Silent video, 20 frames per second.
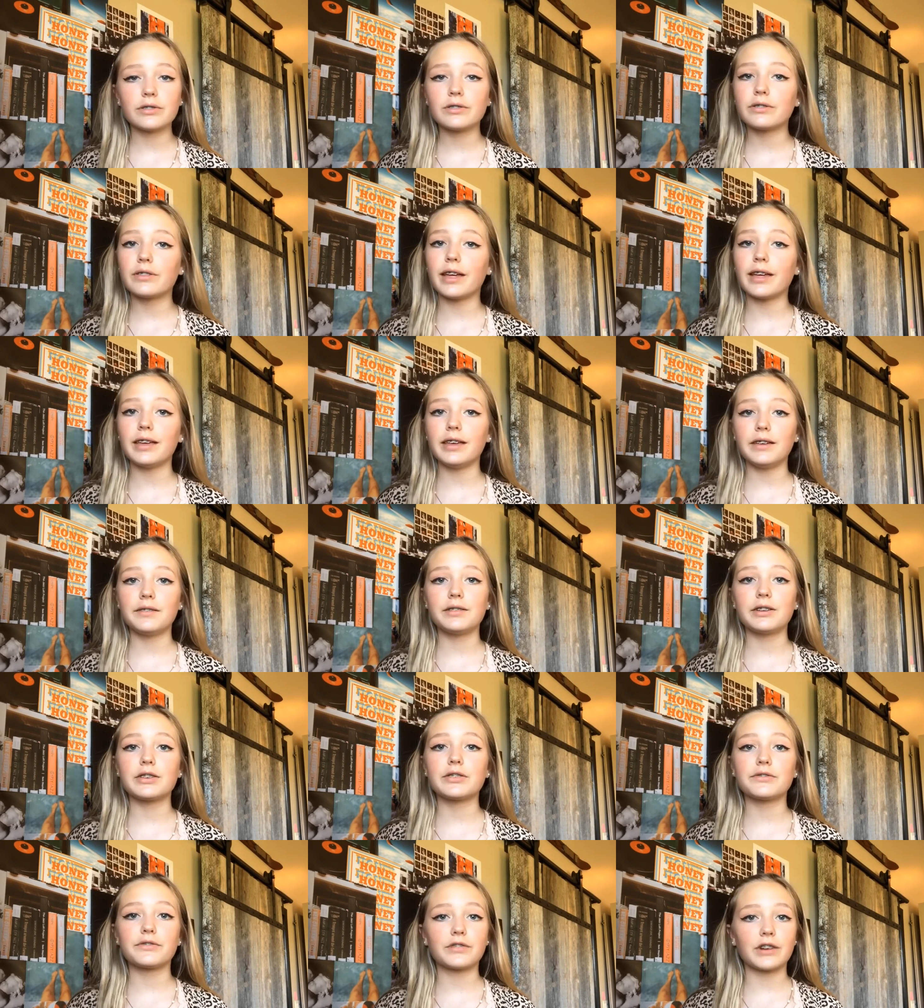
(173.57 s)
that even
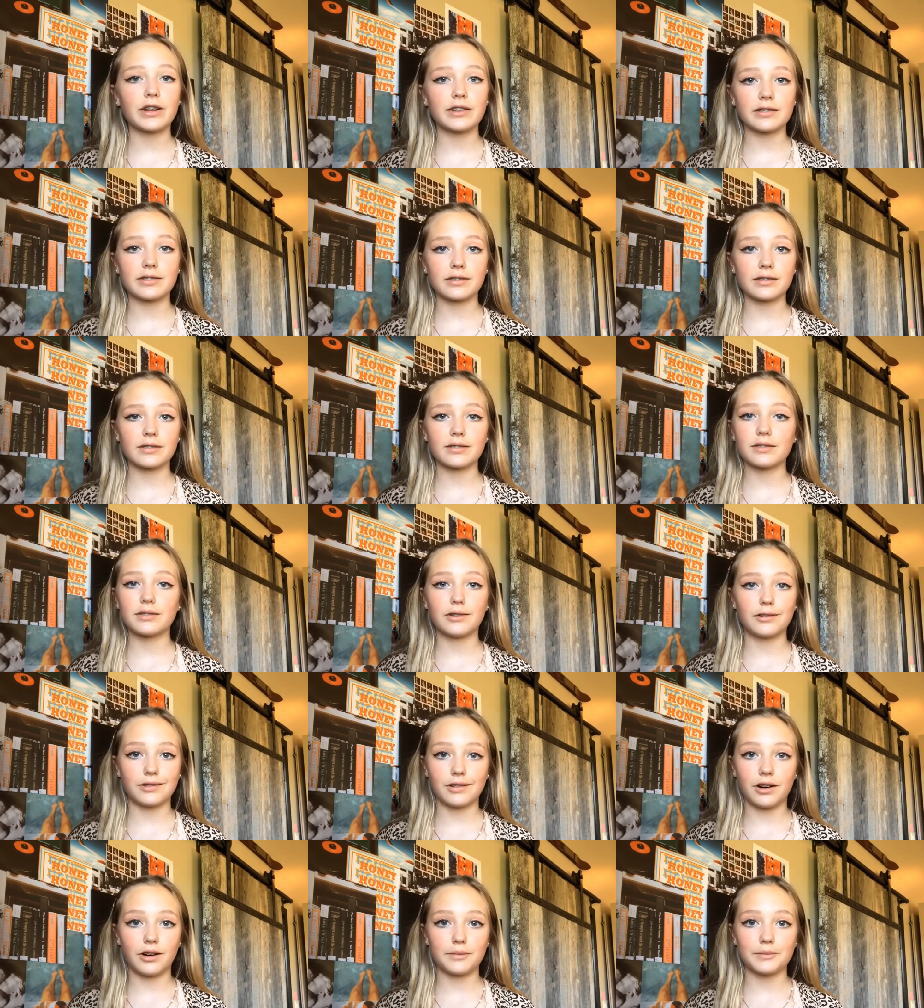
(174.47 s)
his friends don't
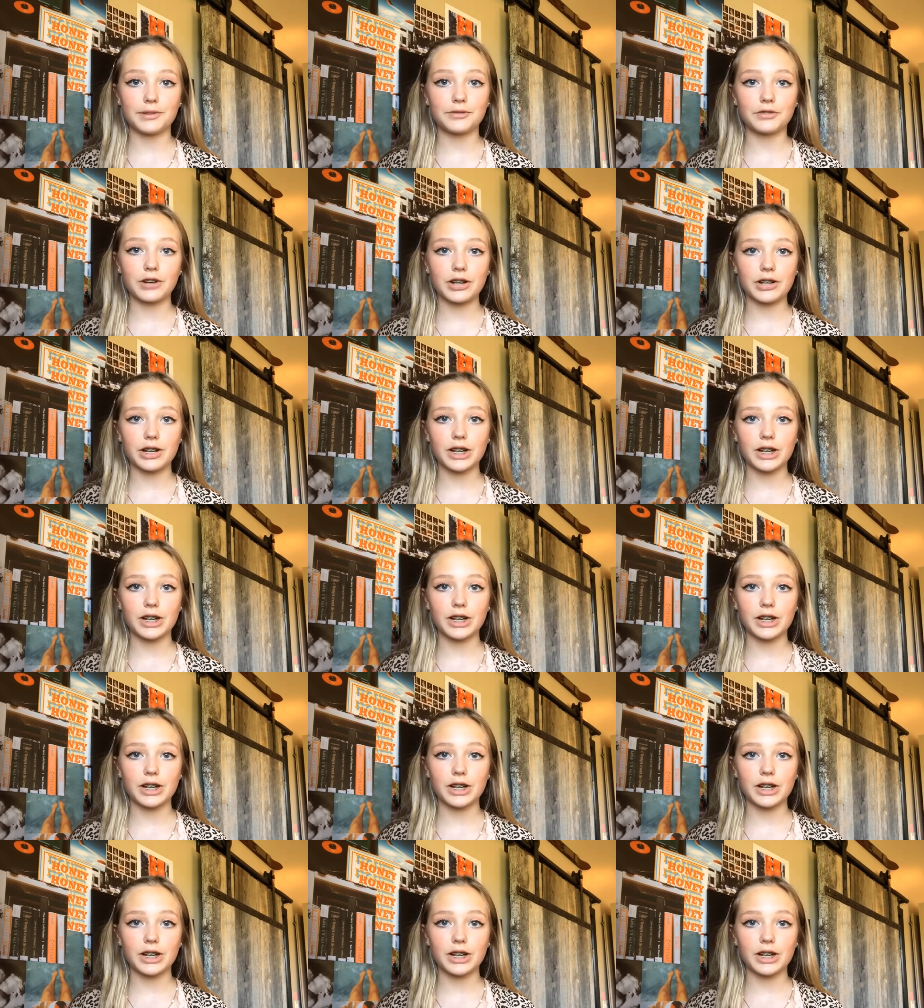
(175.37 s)
call him a friend